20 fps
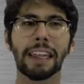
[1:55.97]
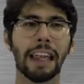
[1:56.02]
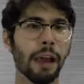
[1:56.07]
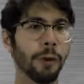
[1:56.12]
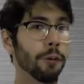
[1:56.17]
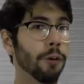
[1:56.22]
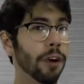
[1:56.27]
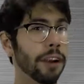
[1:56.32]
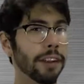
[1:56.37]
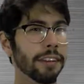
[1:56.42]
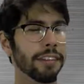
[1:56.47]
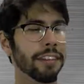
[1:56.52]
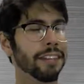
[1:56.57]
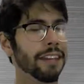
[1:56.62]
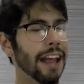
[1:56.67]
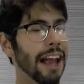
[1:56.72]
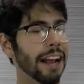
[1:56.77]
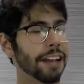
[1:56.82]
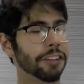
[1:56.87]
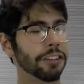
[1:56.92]
and what is it
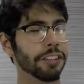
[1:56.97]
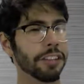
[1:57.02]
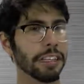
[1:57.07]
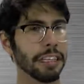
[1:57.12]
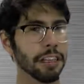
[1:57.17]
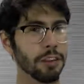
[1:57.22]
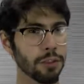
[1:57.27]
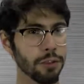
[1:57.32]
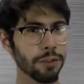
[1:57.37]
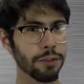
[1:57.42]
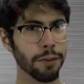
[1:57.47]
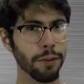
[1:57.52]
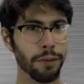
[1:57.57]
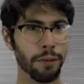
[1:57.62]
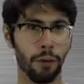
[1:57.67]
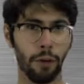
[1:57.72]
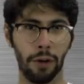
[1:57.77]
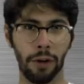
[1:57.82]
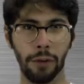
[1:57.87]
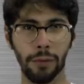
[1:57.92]
actually useful
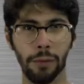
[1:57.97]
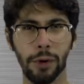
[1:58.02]
for?